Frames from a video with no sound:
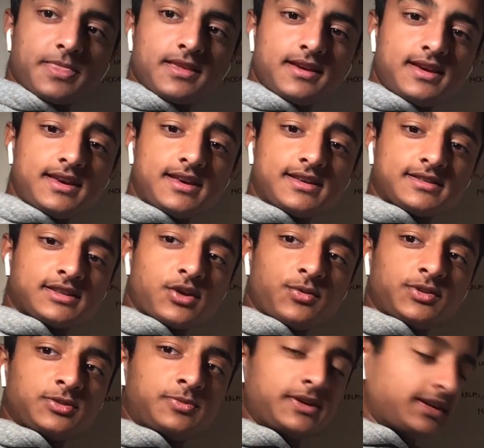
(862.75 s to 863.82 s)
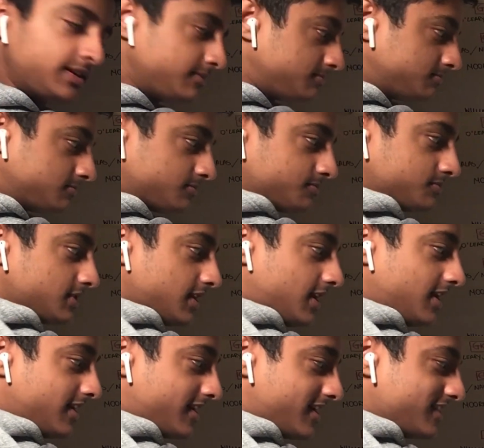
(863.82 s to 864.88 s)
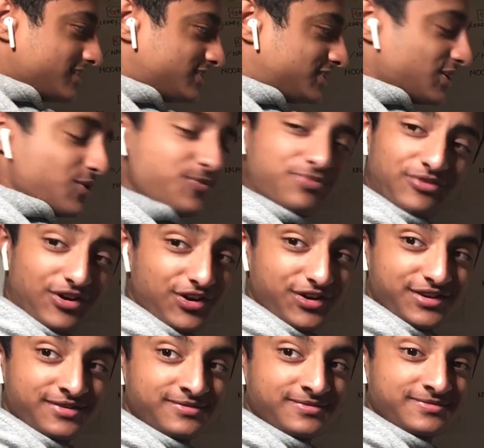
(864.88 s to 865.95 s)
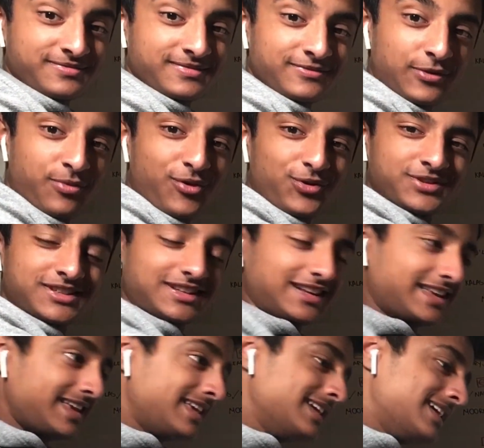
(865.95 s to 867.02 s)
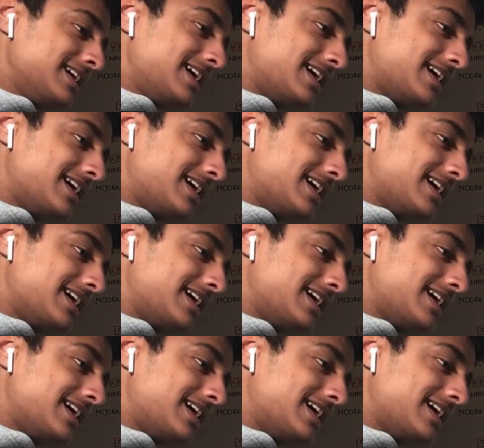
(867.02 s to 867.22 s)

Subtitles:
is going to be Joe Bryan, reportedly.